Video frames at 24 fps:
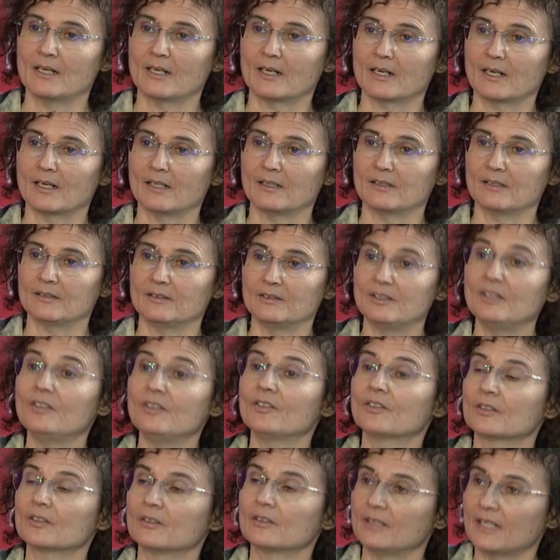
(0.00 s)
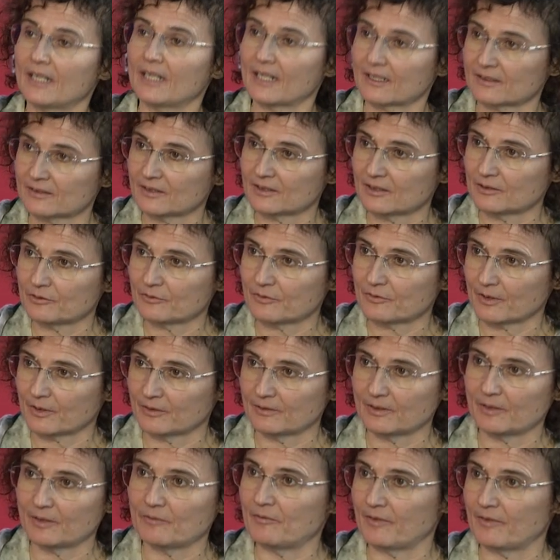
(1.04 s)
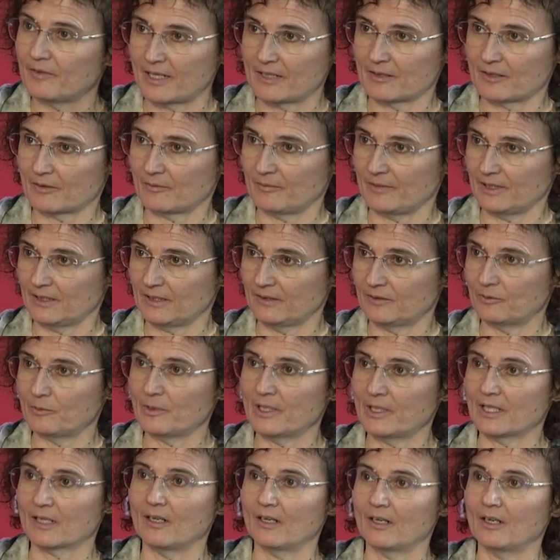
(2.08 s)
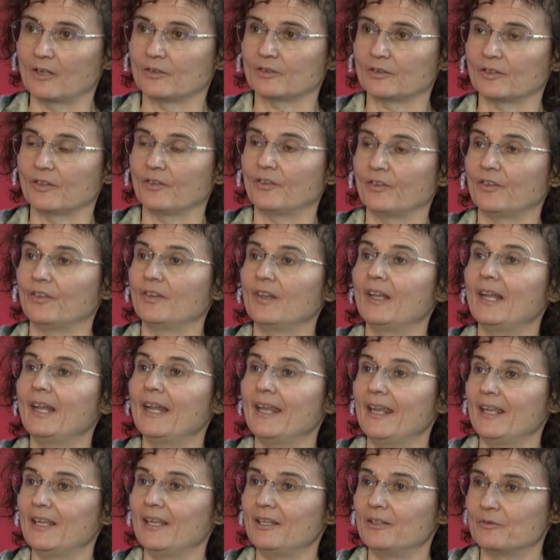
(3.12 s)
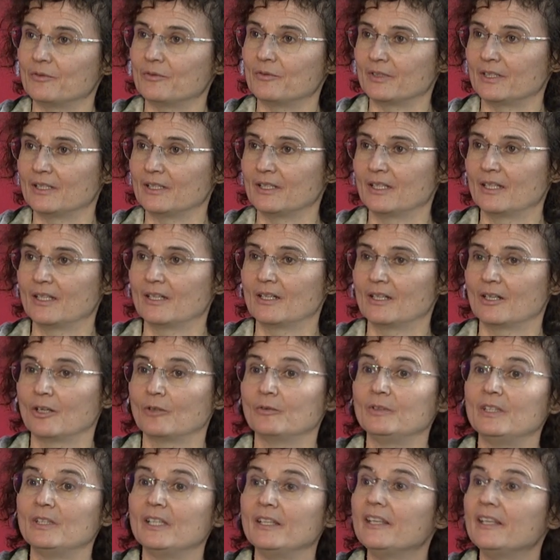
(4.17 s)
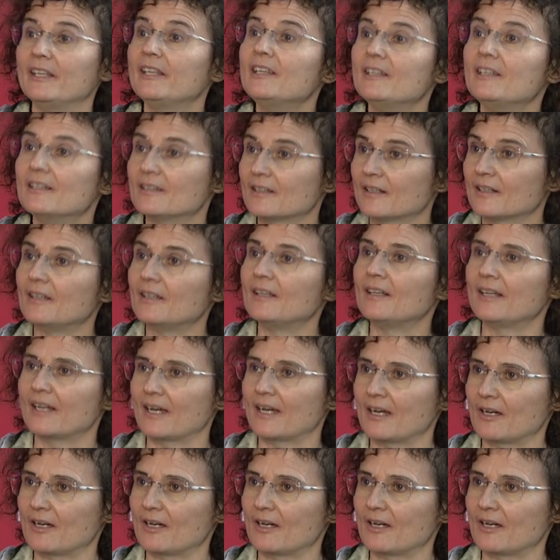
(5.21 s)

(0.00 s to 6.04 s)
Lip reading: Because by definition, when we are asleep, we are less able to respond